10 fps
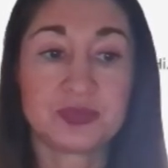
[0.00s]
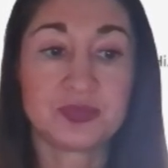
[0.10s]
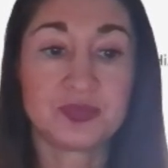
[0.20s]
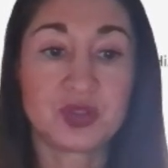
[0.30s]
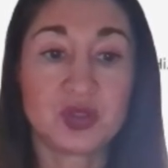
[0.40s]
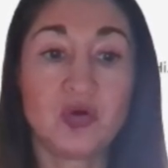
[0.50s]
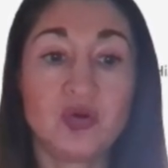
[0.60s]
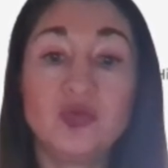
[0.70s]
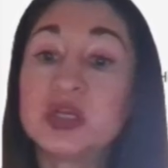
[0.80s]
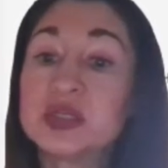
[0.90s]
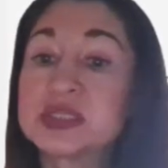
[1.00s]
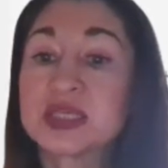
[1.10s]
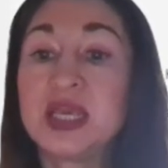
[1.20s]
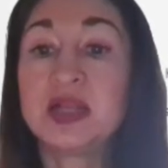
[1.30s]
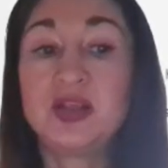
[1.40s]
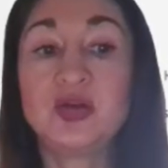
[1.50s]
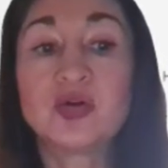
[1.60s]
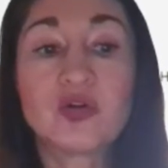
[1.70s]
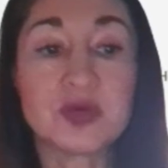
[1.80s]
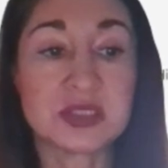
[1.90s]
So you can scan
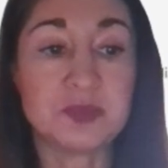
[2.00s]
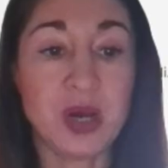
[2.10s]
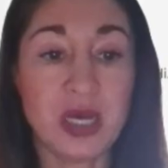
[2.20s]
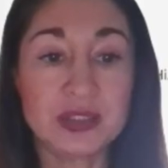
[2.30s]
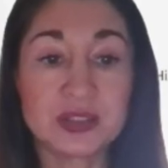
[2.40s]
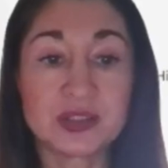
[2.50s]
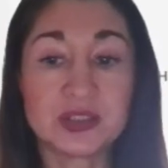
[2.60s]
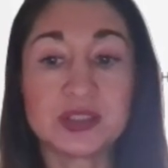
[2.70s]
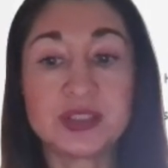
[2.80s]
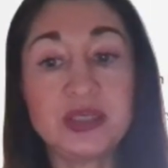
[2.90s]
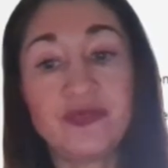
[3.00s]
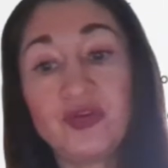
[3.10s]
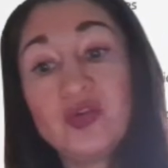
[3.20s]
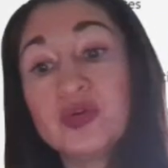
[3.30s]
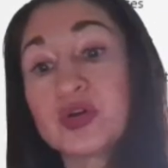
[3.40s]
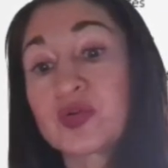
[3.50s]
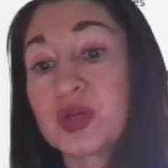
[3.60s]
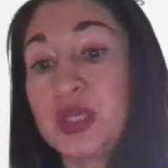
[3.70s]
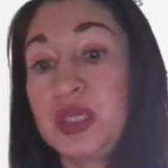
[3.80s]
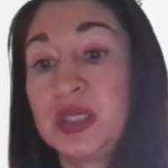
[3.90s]
your response and see if you
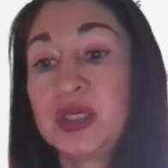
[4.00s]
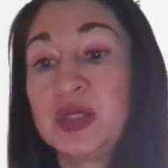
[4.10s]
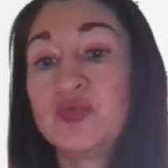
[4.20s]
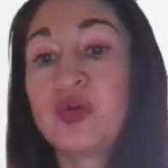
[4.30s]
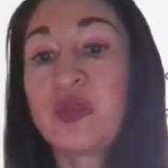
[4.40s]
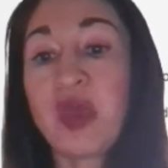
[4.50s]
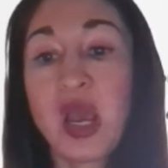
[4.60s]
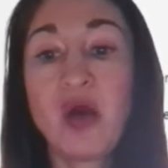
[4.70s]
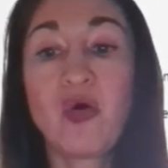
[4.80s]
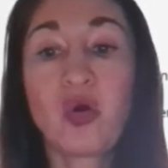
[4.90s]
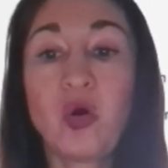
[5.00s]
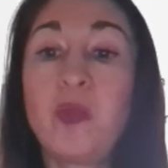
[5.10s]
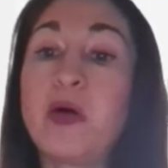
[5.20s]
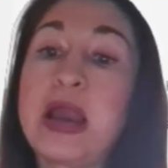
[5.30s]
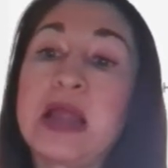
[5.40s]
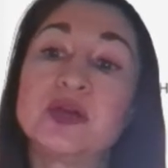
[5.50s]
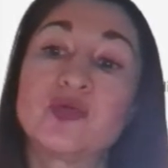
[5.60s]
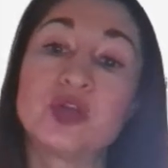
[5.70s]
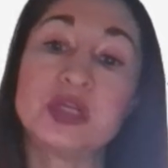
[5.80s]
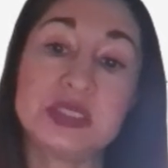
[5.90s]
agree with how Copilot
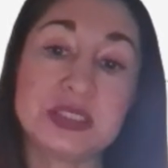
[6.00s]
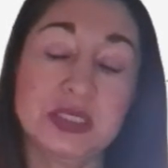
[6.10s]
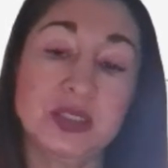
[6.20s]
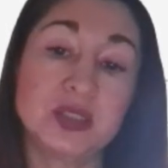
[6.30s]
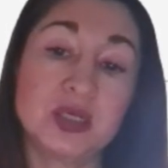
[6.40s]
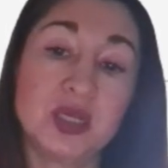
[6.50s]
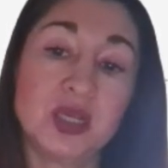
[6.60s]
reasoned